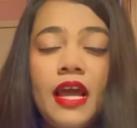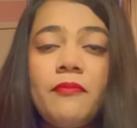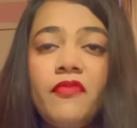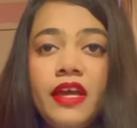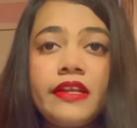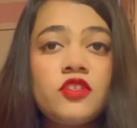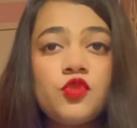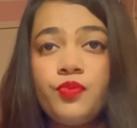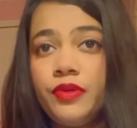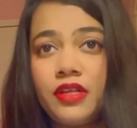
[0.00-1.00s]
I'm wearing
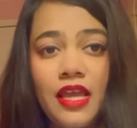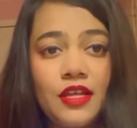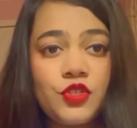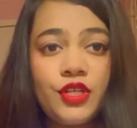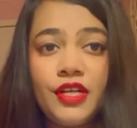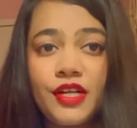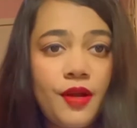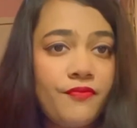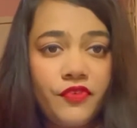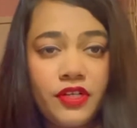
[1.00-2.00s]
super casual and
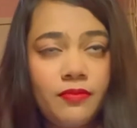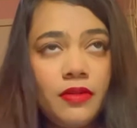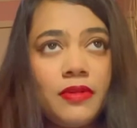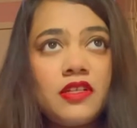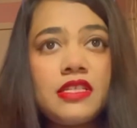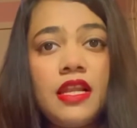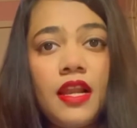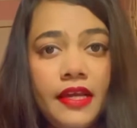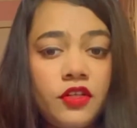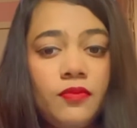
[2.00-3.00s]
comfortable because I
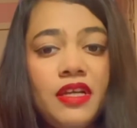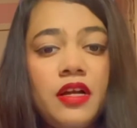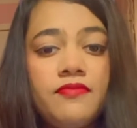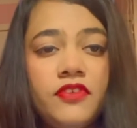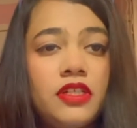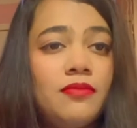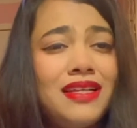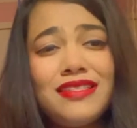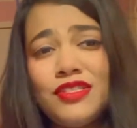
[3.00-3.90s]
like to be comfortable at